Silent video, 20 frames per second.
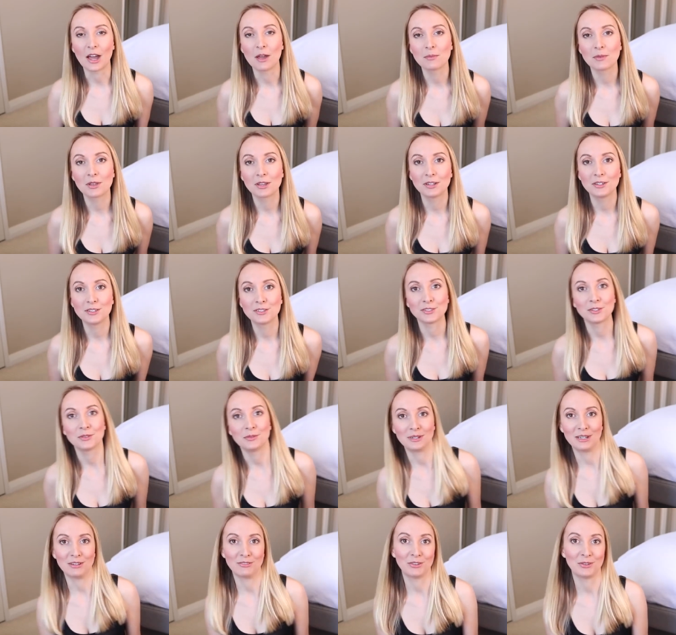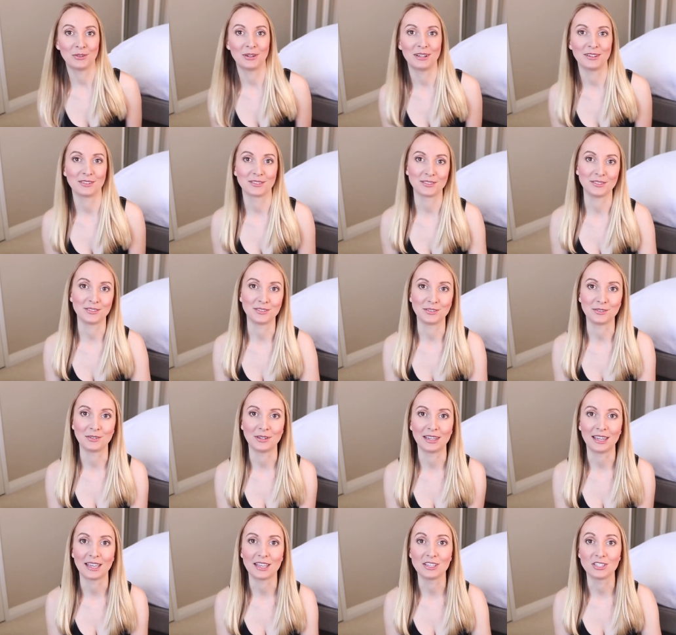I'm going to do what everyone else is
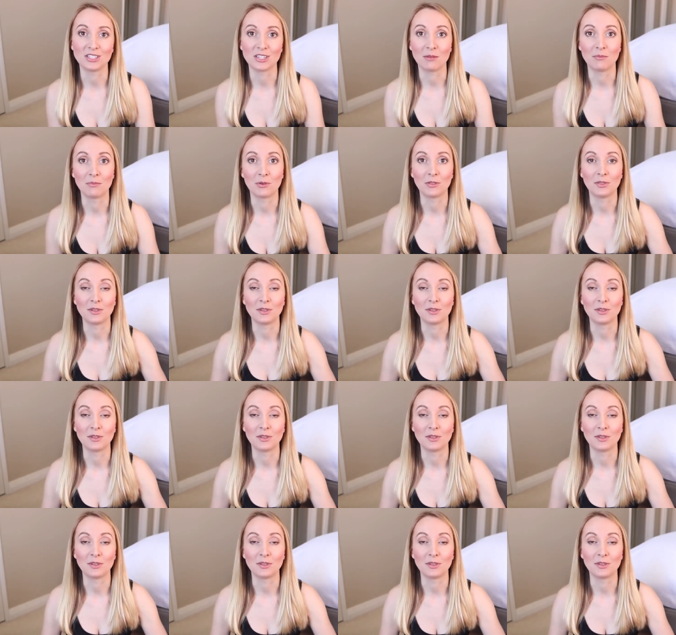doing and jump